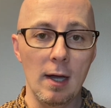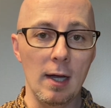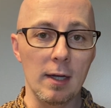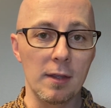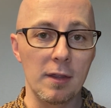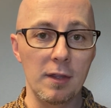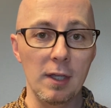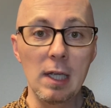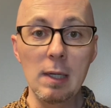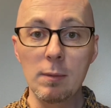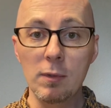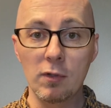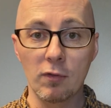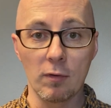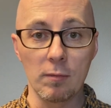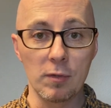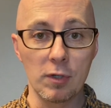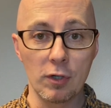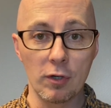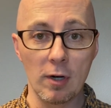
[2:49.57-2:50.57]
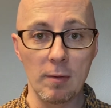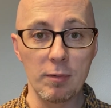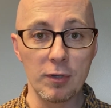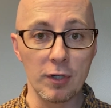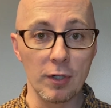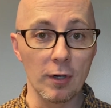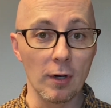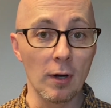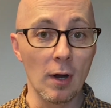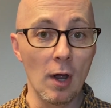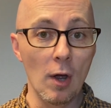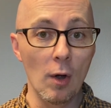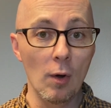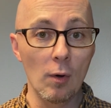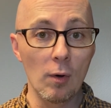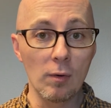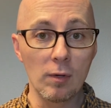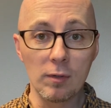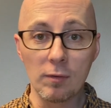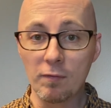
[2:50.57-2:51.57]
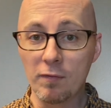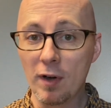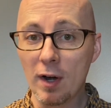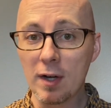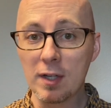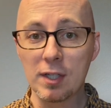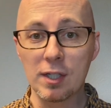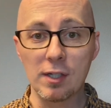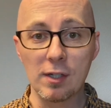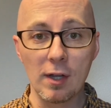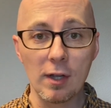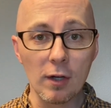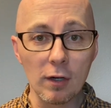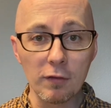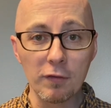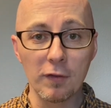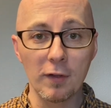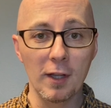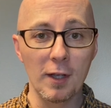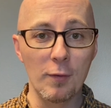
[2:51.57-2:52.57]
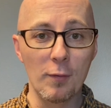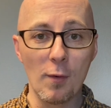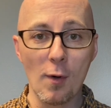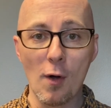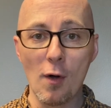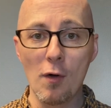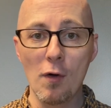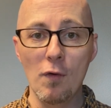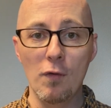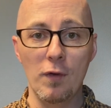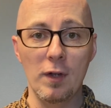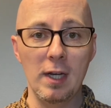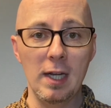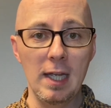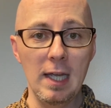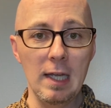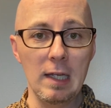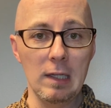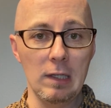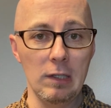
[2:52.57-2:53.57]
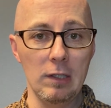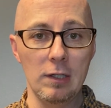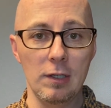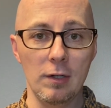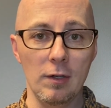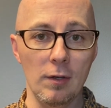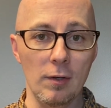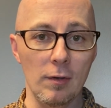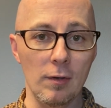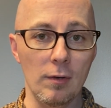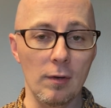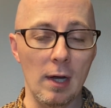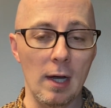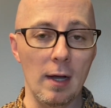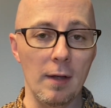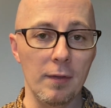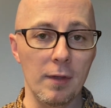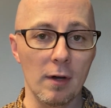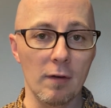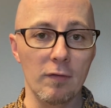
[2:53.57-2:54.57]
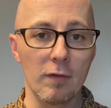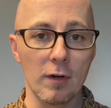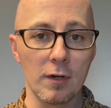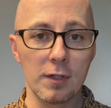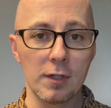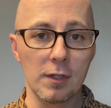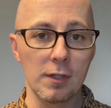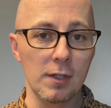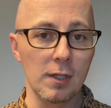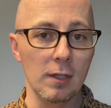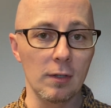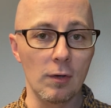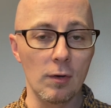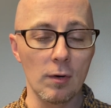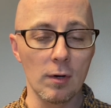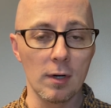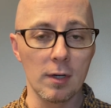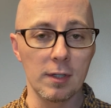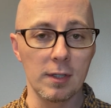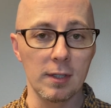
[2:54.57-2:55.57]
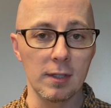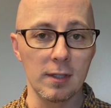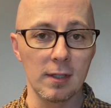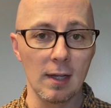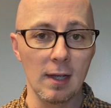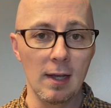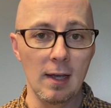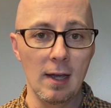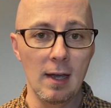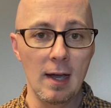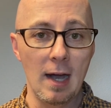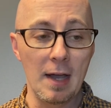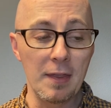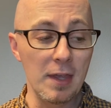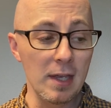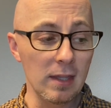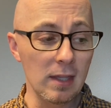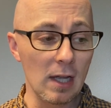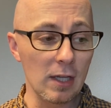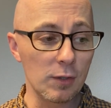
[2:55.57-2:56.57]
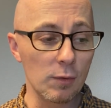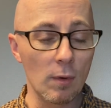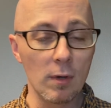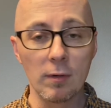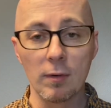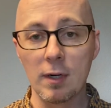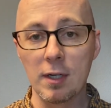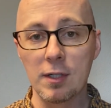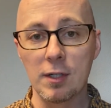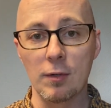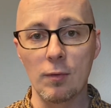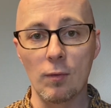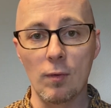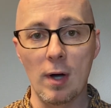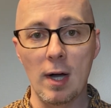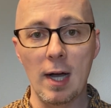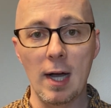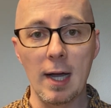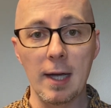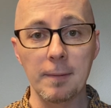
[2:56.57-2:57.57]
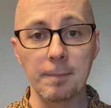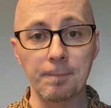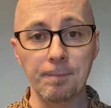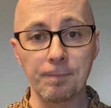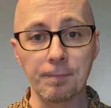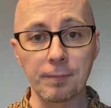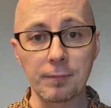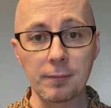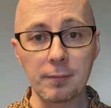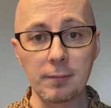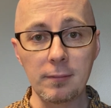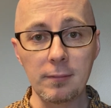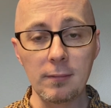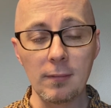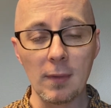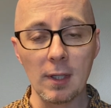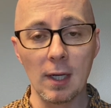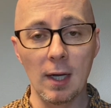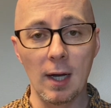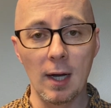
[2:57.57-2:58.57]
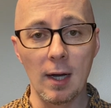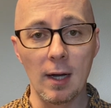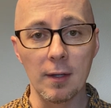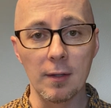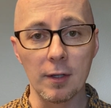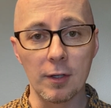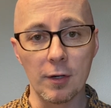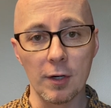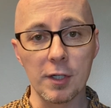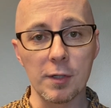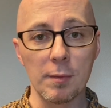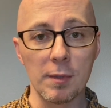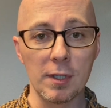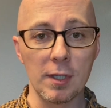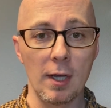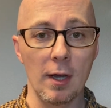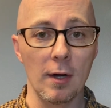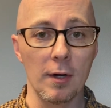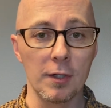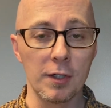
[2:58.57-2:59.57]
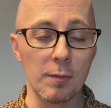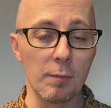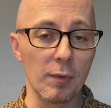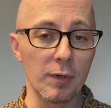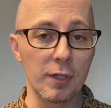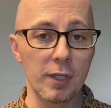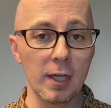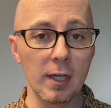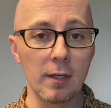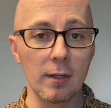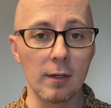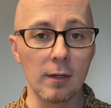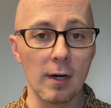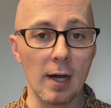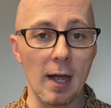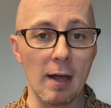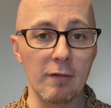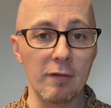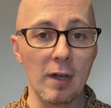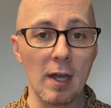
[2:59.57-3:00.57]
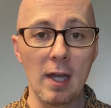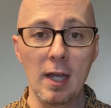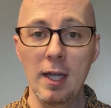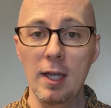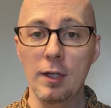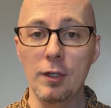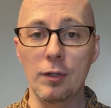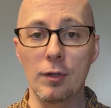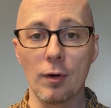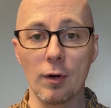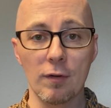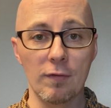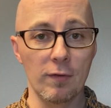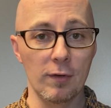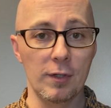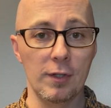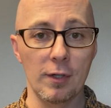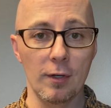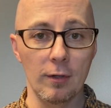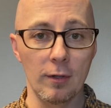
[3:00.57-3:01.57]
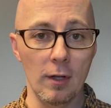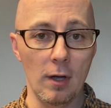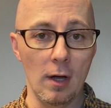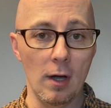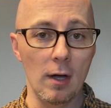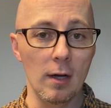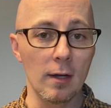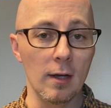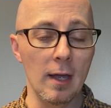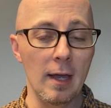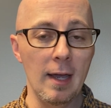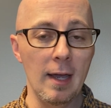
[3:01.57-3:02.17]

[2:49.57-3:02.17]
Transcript: themes from Scripture very skillfully woven into their verses and choruses. I think that's one reason why the Christmas carols in particular have endured for so long